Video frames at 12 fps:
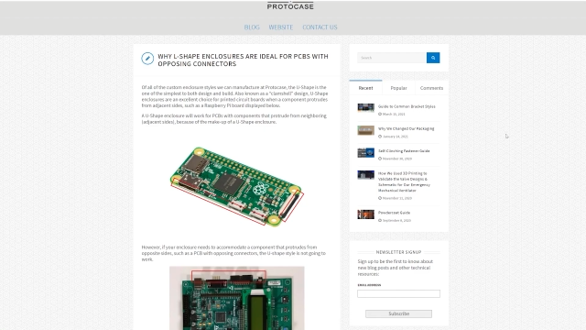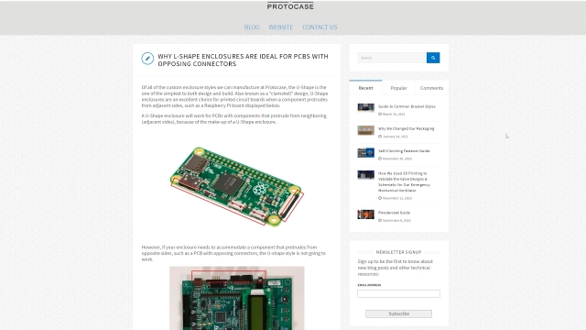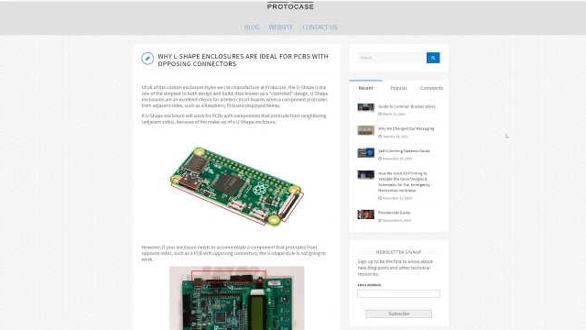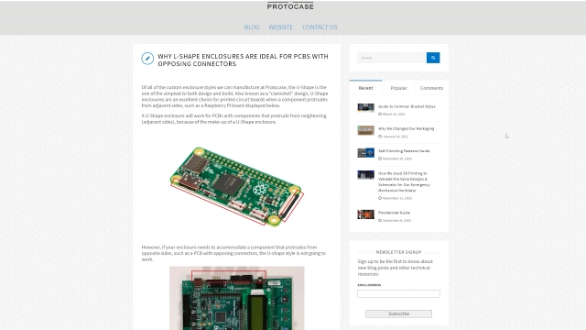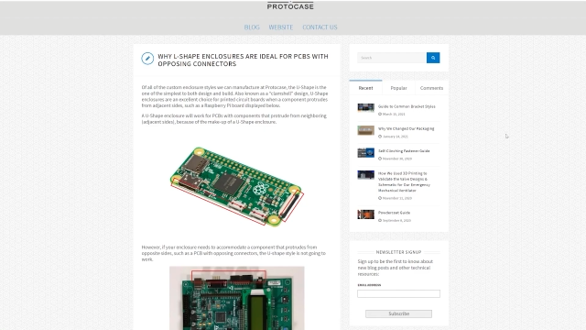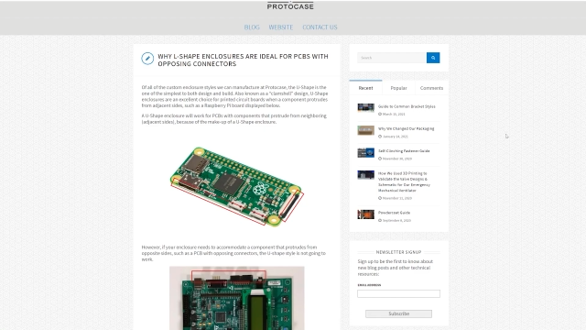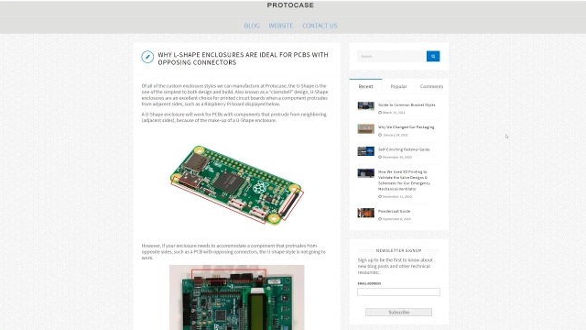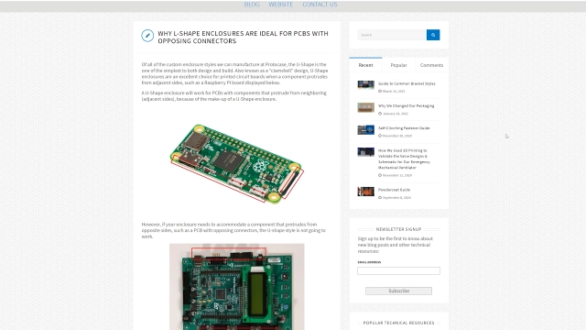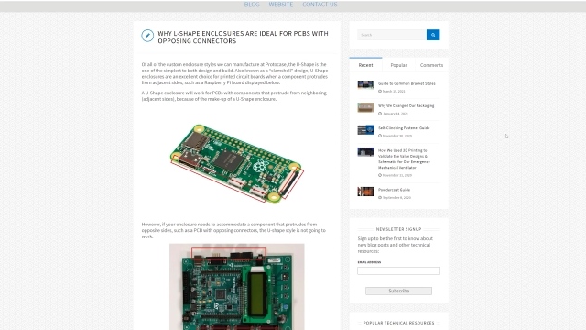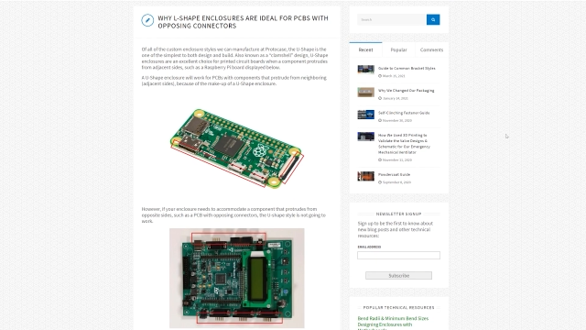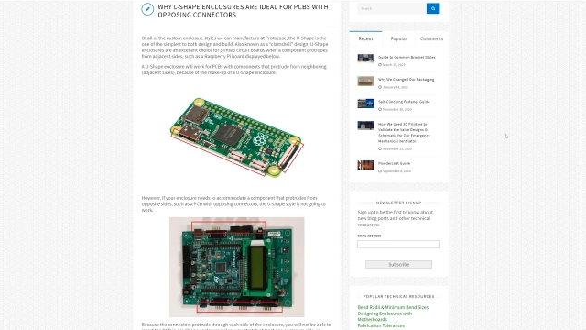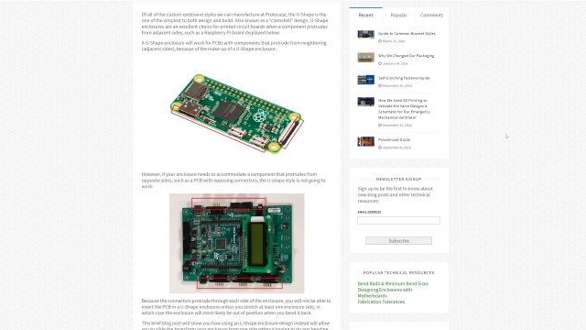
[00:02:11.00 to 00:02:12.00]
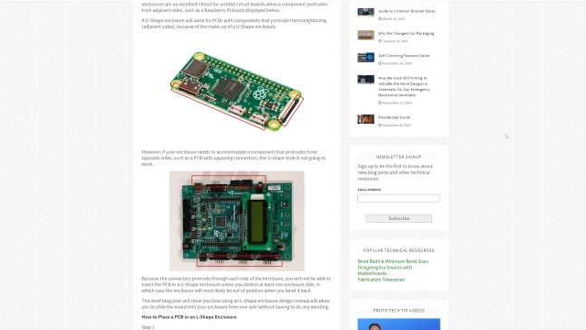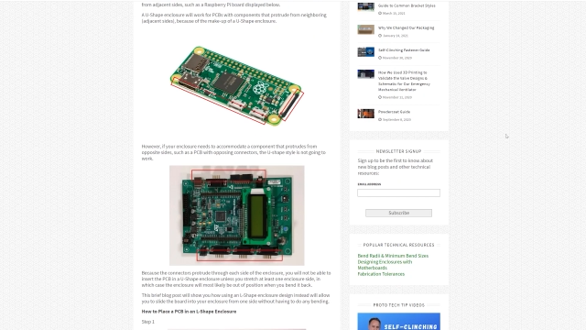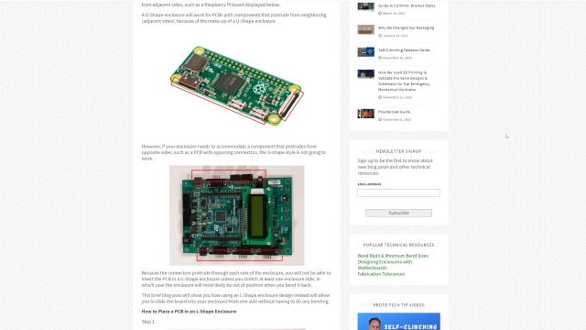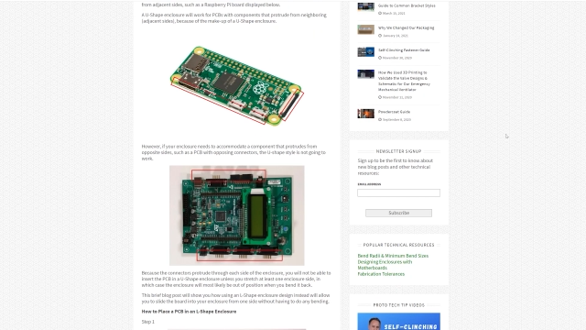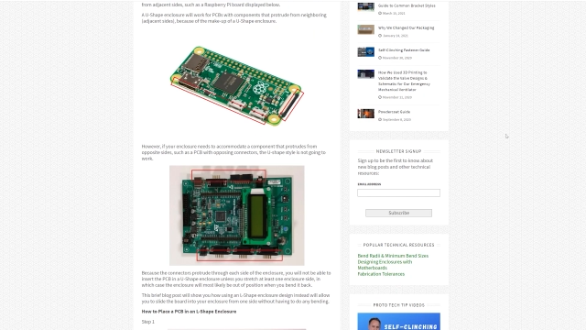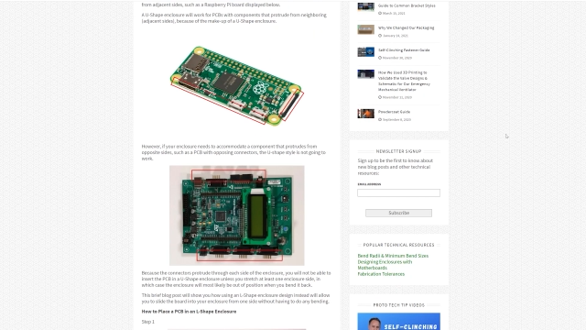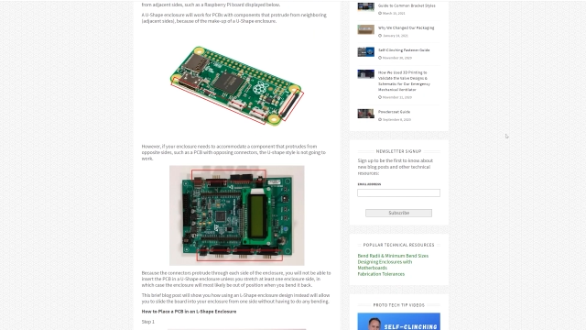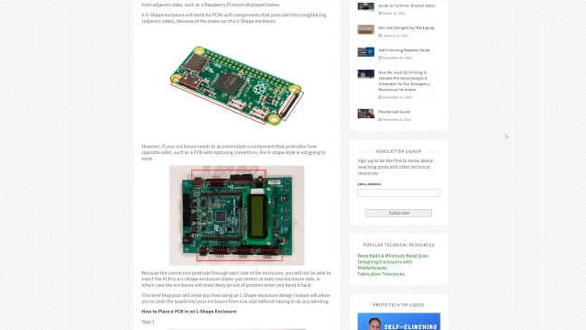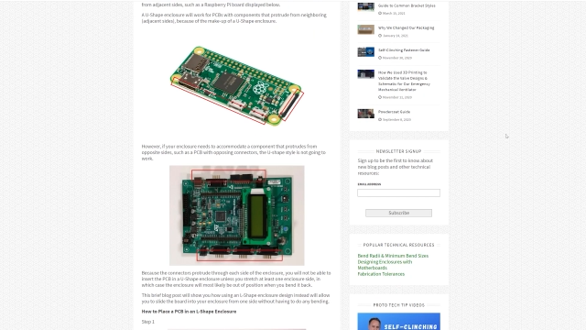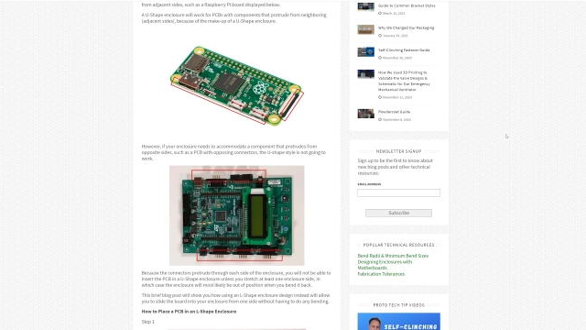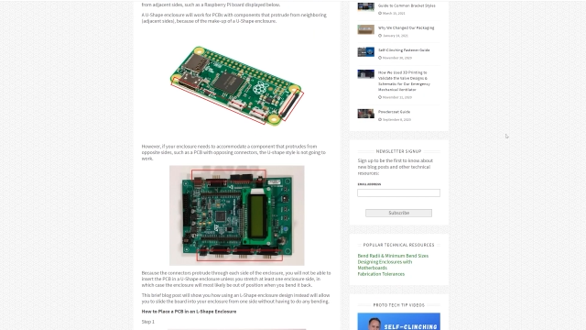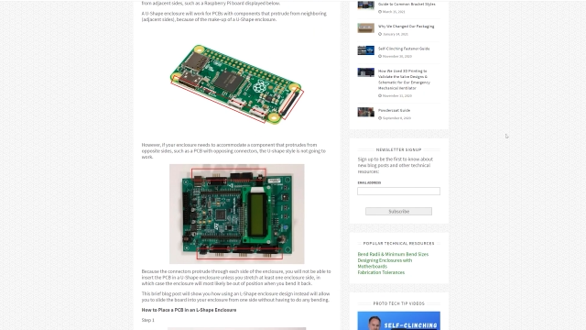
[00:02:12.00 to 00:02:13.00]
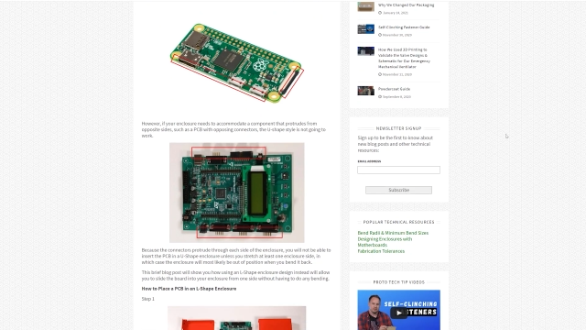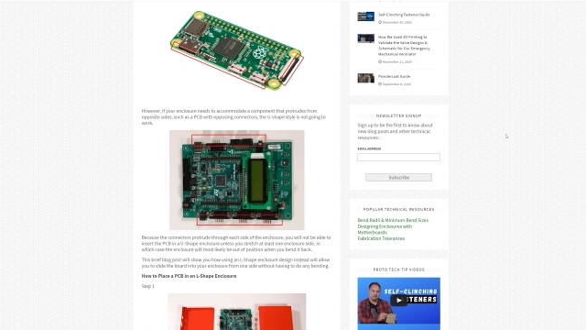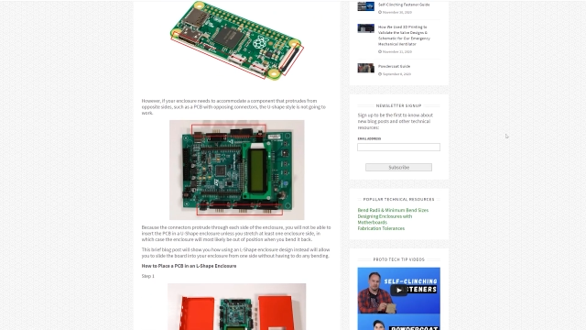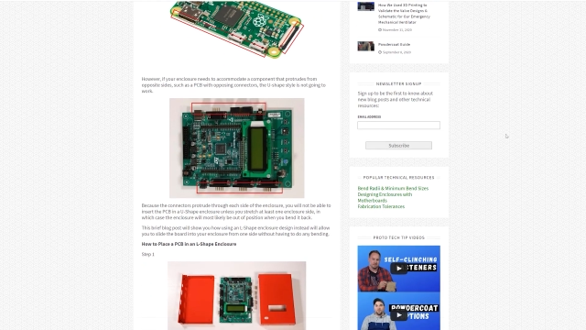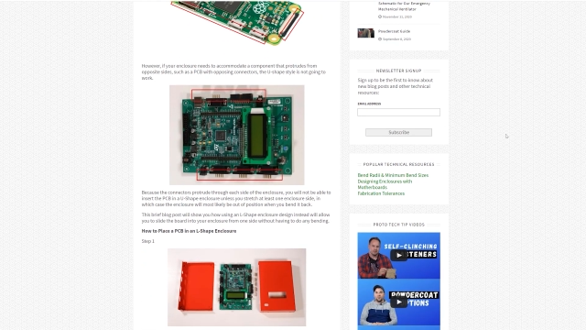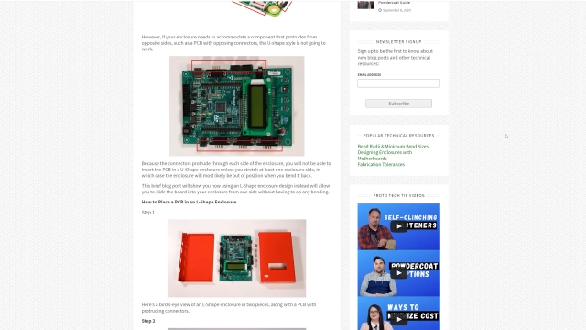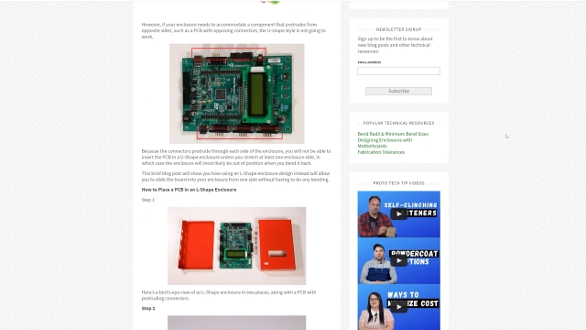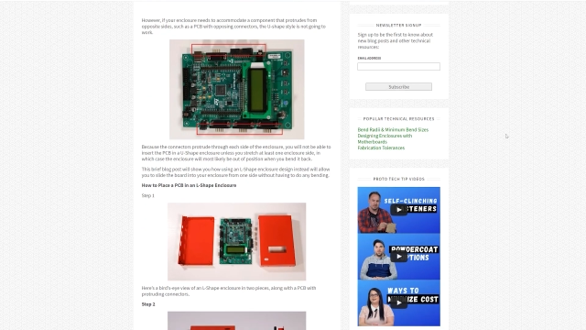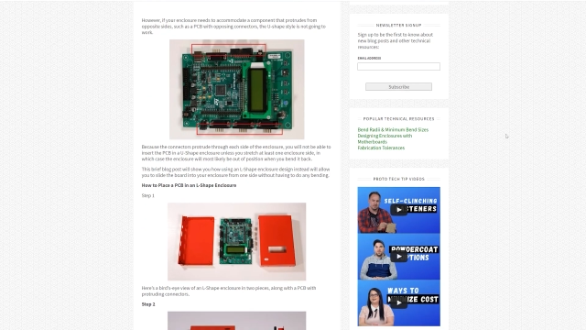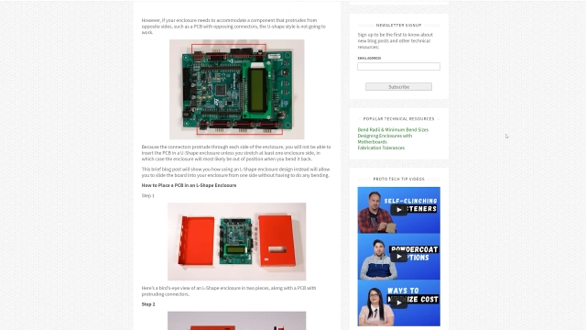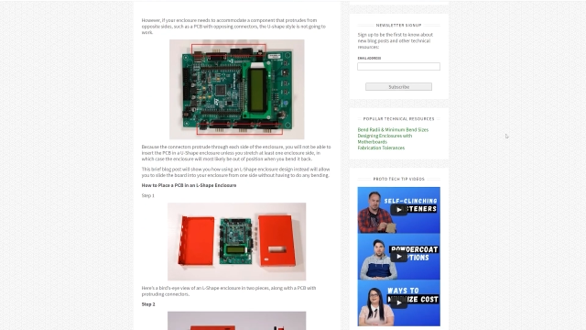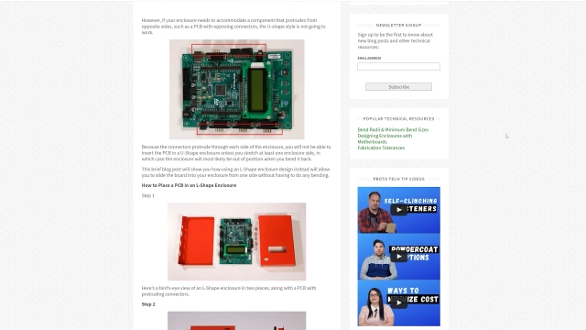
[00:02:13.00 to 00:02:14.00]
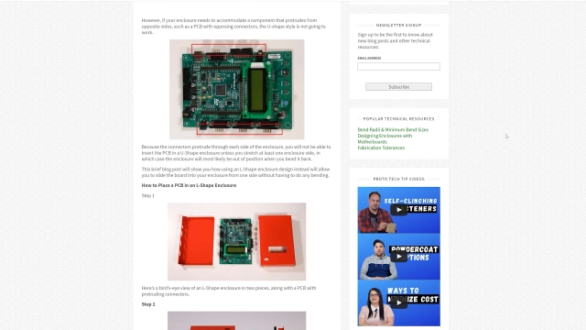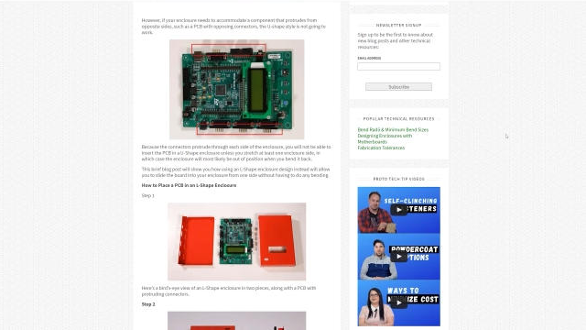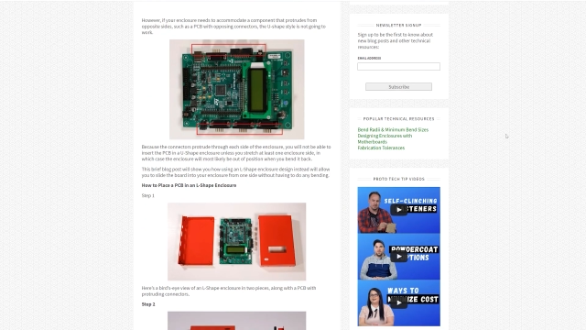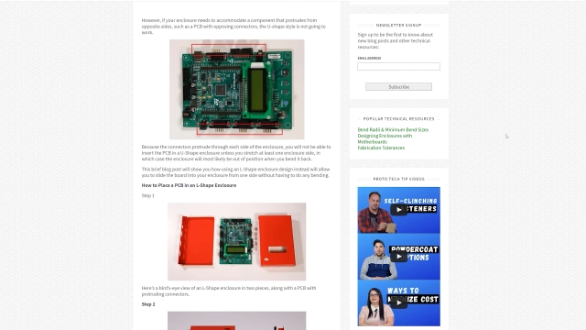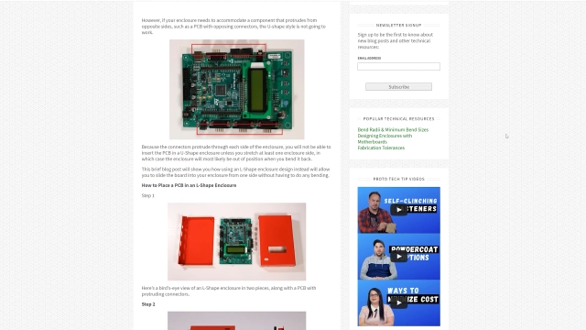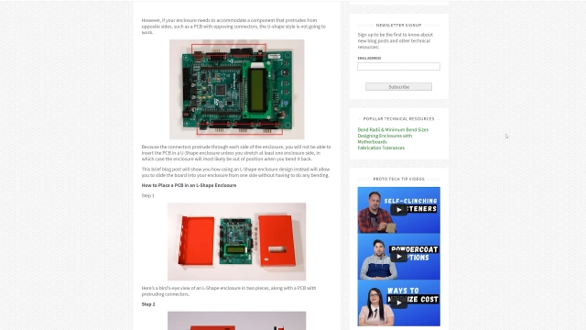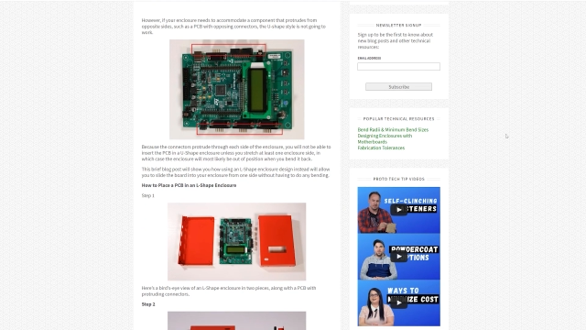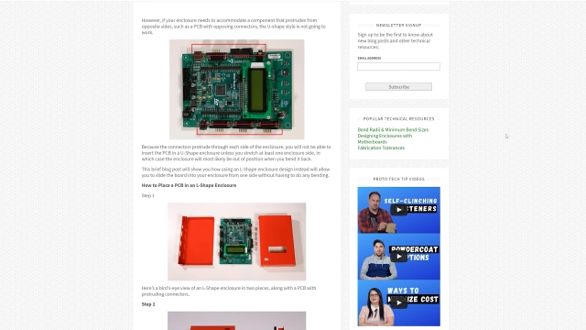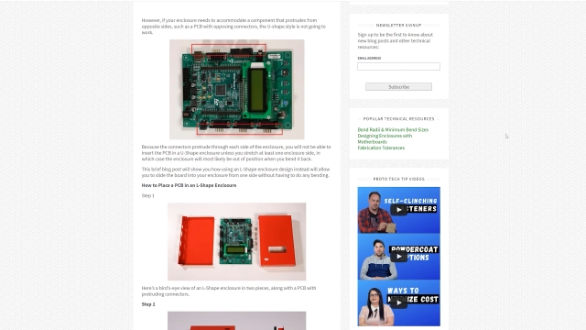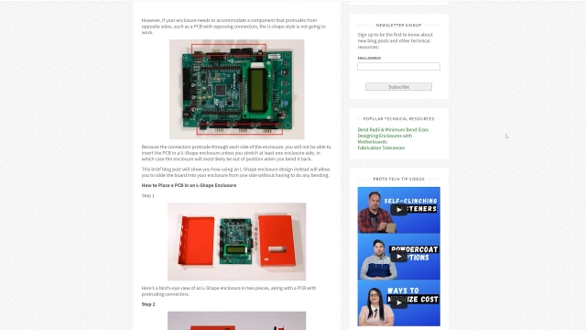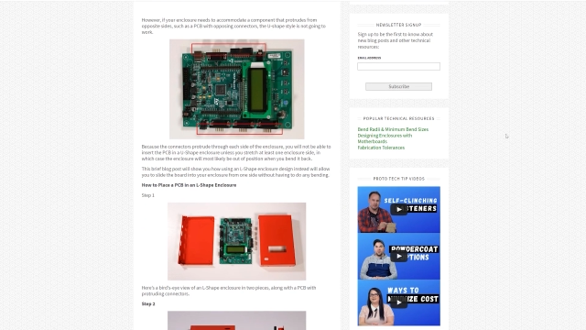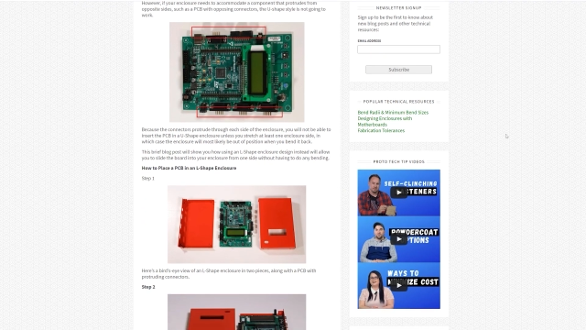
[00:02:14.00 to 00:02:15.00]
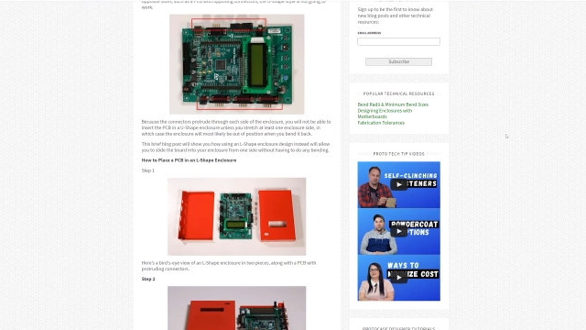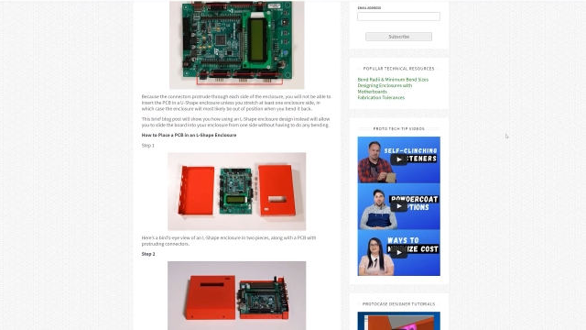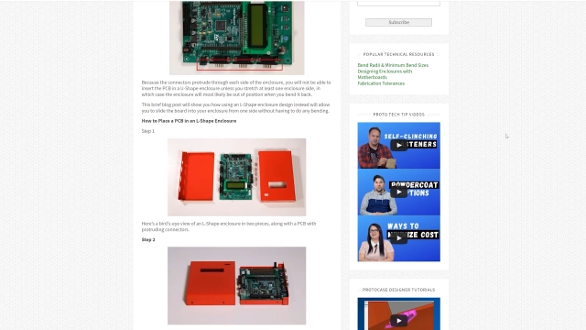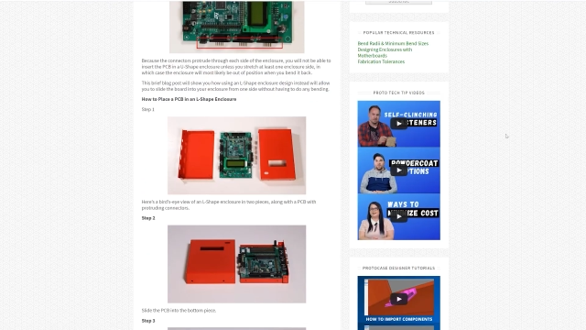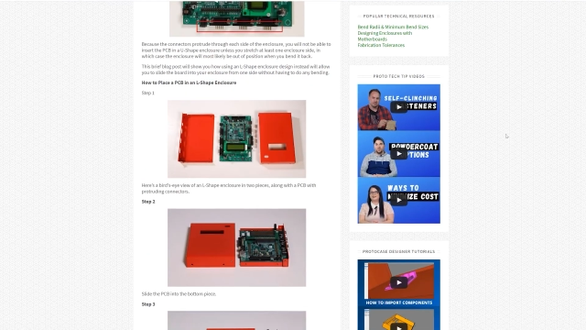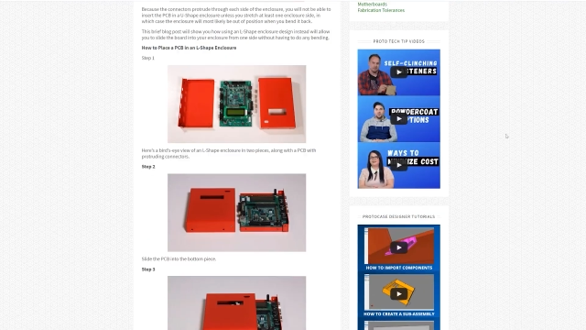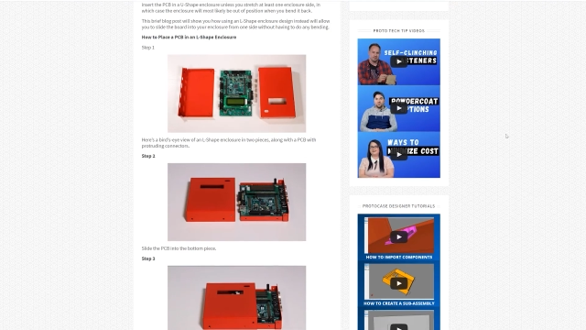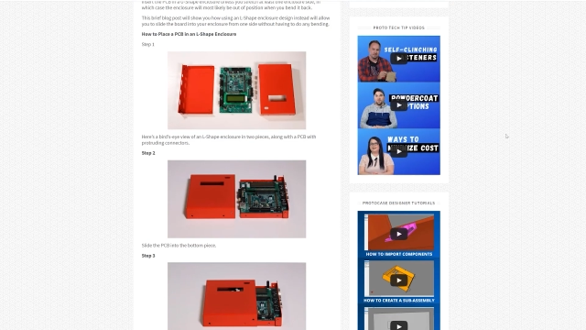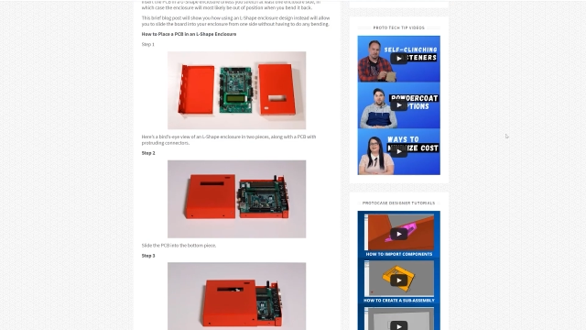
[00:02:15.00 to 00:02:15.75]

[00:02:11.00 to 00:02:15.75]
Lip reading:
No face is visible, so there are no lips to read.